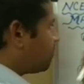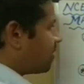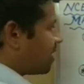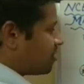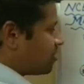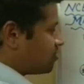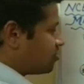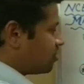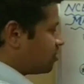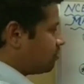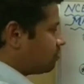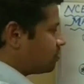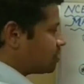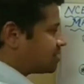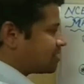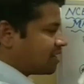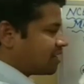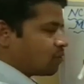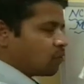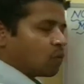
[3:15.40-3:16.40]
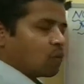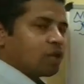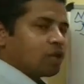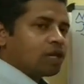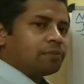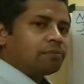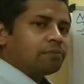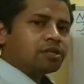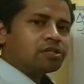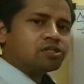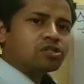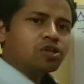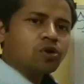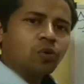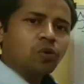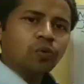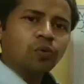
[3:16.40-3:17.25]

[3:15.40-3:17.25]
natural numbers and whole numbers,